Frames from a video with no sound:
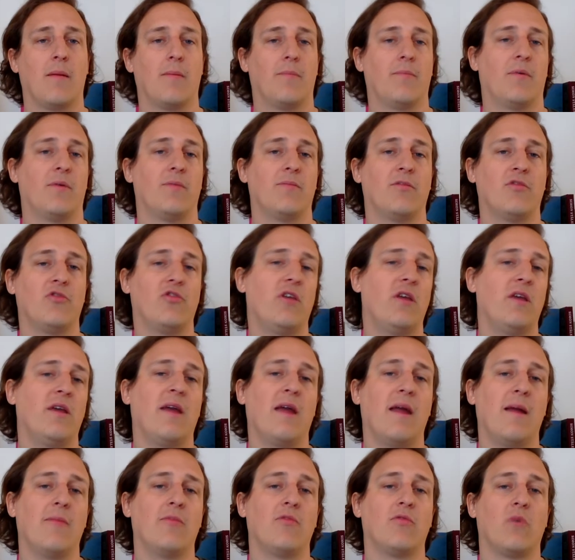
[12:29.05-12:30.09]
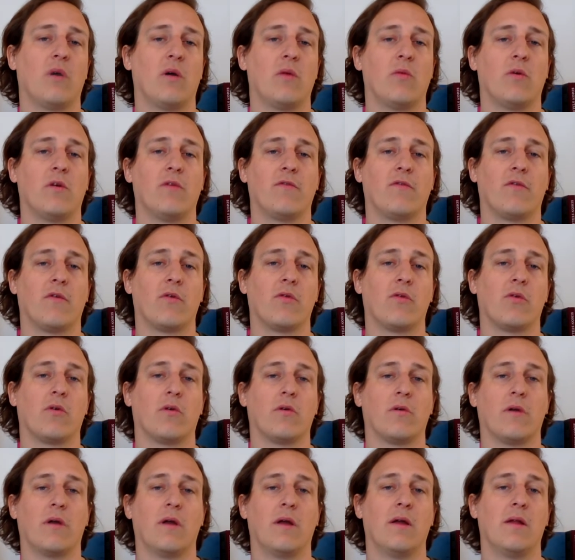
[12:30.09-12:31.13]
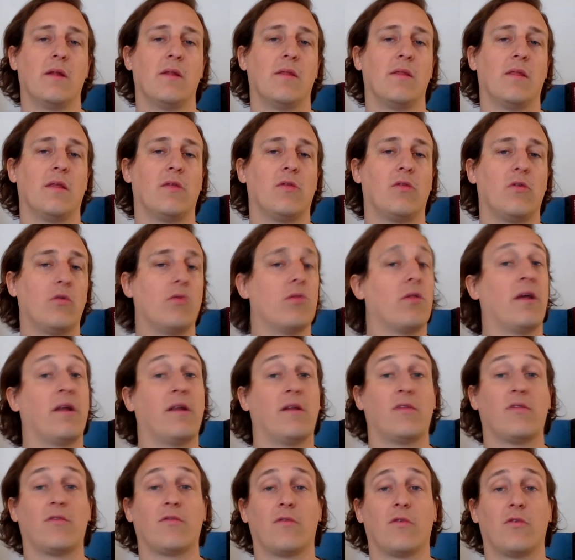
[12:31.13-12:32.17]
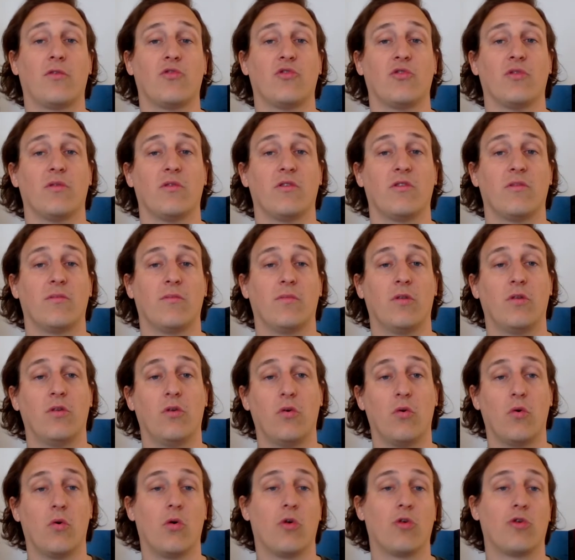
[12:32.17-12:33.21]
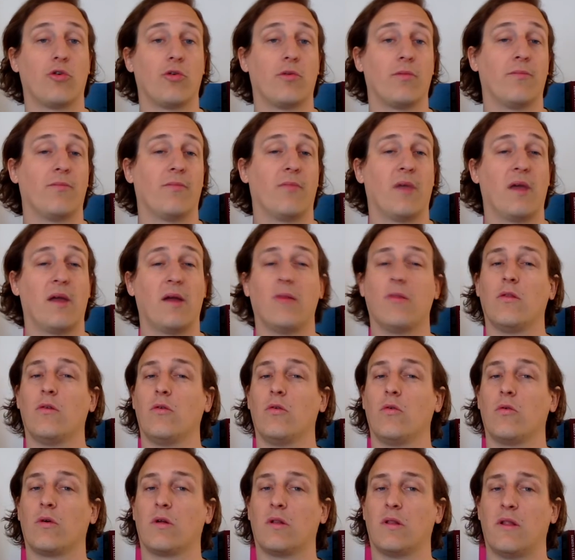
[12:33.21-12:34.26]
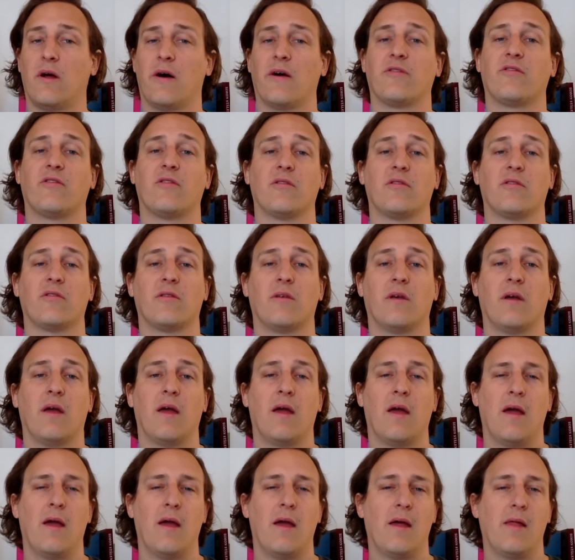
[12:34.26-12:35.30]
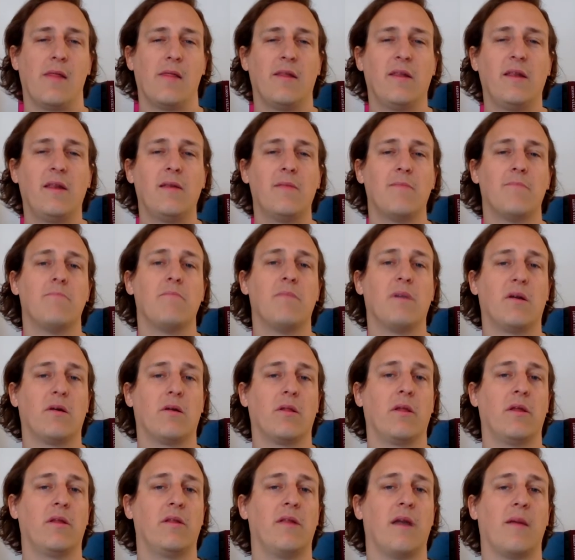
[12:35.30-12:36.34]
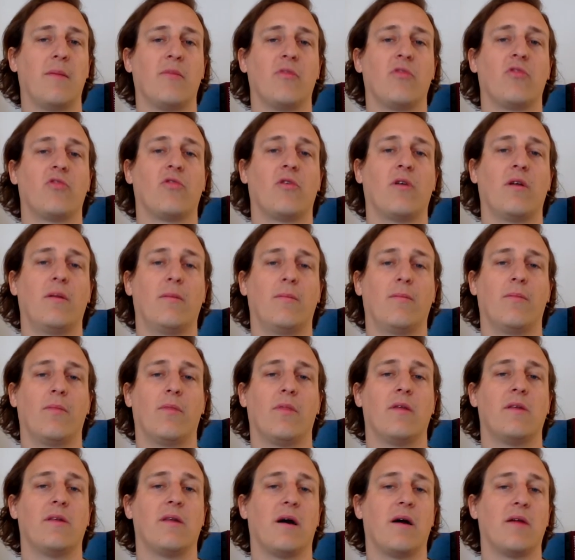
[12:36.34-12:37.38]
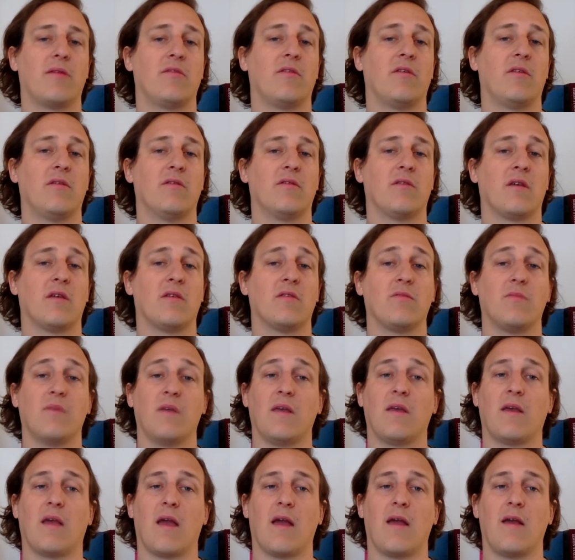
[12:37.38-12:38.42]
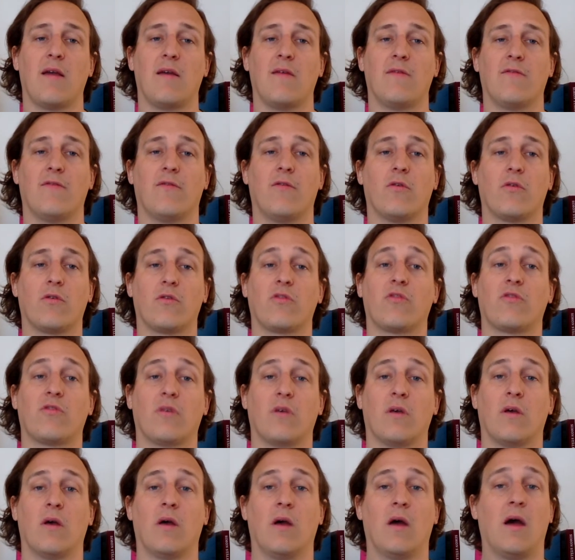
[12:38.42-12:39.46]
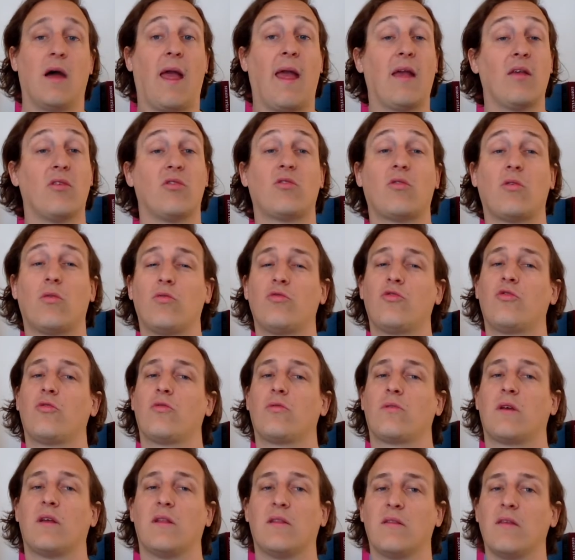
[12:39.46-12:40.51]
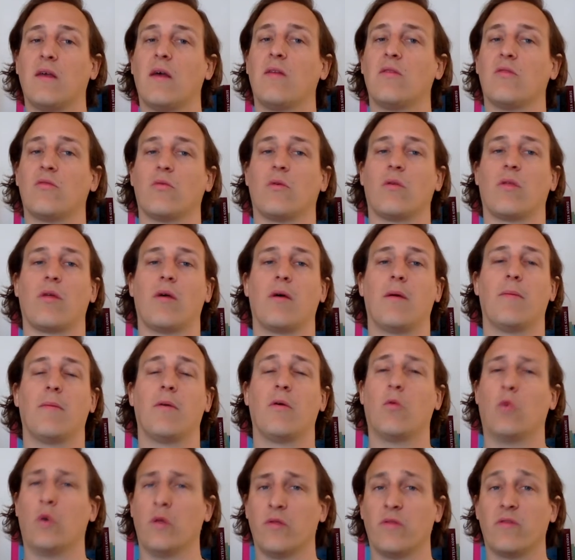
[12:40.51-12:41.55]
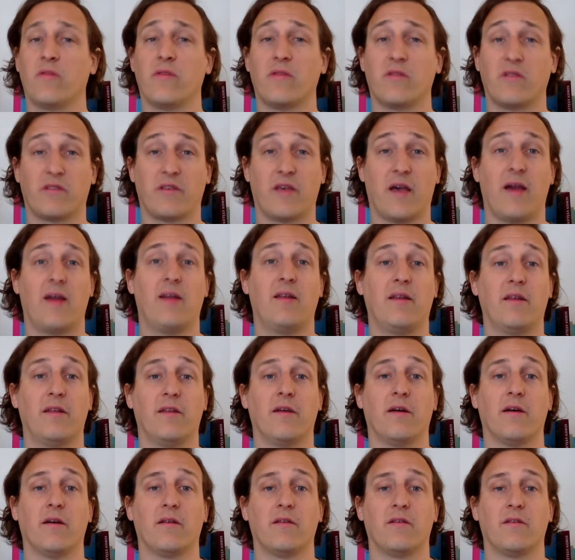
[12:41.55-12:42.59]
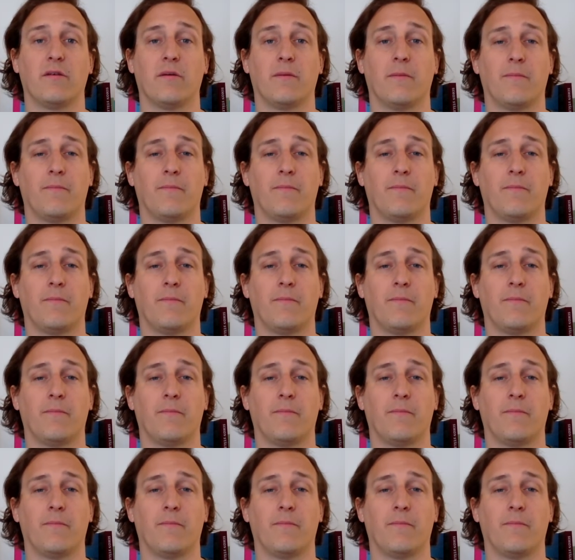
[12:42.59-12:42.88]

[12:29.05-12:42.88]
But Machine Games went one further in the two latest versions, the New Order and the New Colossus. They didn't merely demonstrate the Nazis as being a force a soldier contends with, but one society does.